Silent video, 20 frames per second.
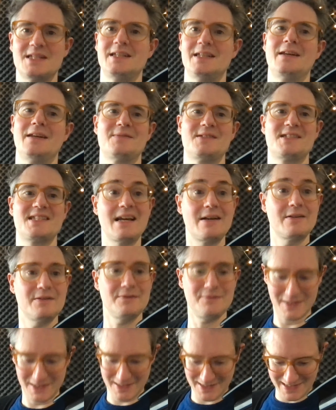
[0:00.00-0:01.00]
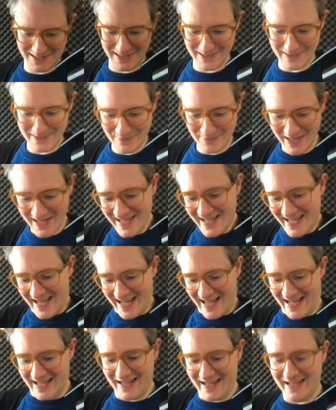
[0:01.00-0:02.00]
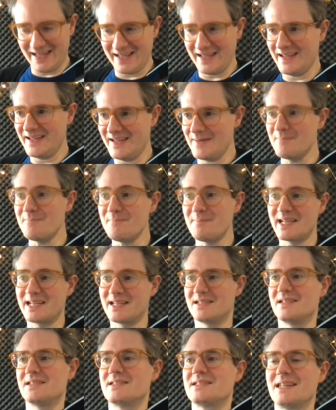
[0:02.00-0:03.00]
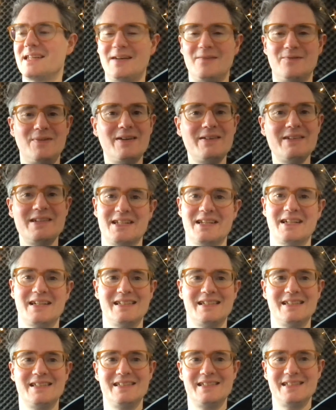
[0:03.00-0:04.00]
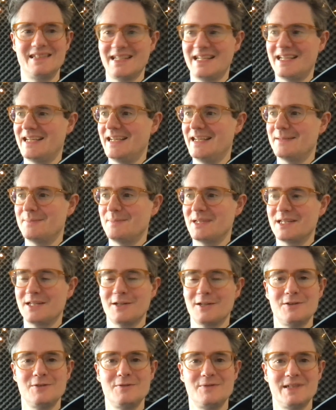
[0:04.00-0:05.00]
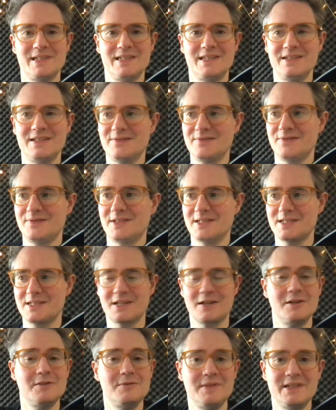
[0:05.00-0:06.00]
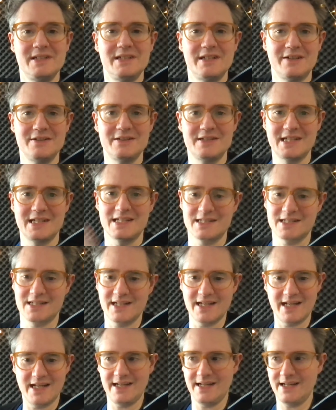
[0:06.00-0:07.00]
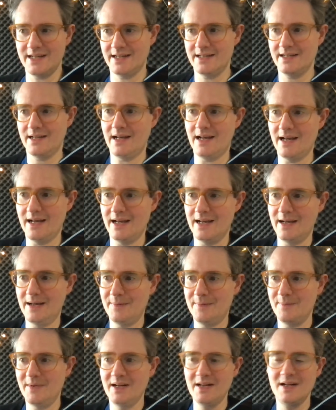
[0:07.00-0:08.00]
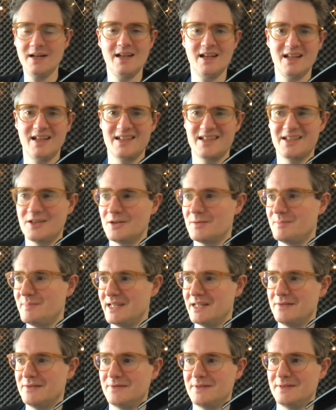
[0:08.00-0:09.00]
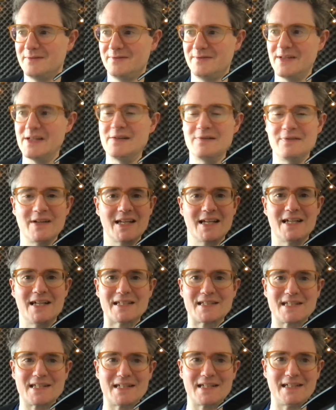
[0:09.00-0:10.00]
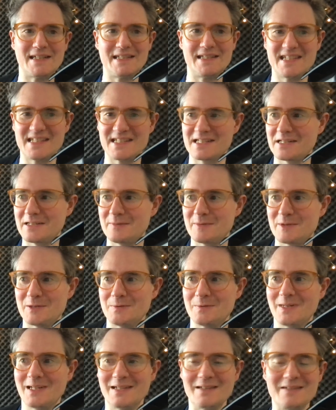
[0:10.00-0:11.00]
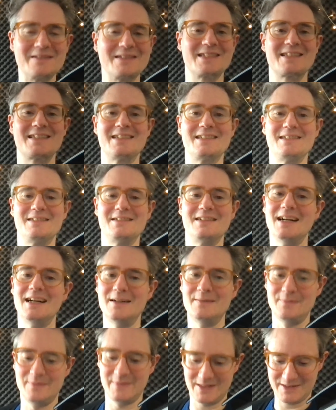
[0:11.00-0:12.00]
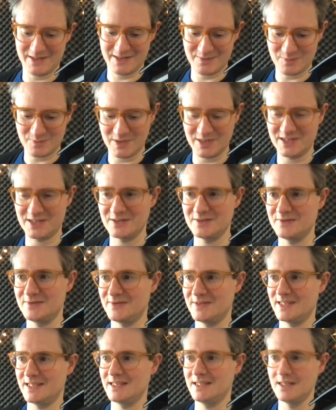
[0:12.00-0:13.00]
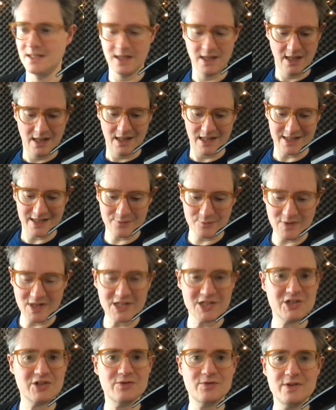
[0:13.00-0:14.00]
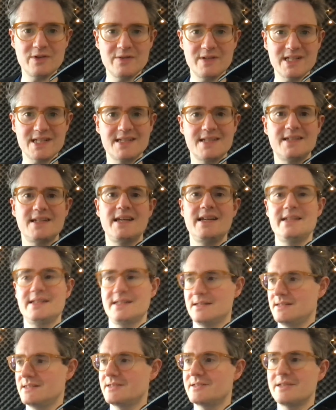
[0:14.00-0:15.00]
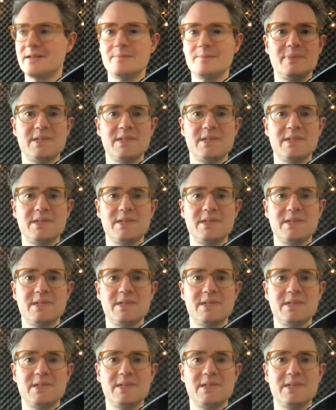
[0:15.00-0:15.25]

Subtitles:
didn't have sound the first time, because I'm very tired. I had my first COVID dose yesterday, got a bit of a fever last night, didn't sleep too well, so I just want to let's rush through this today. So let's jump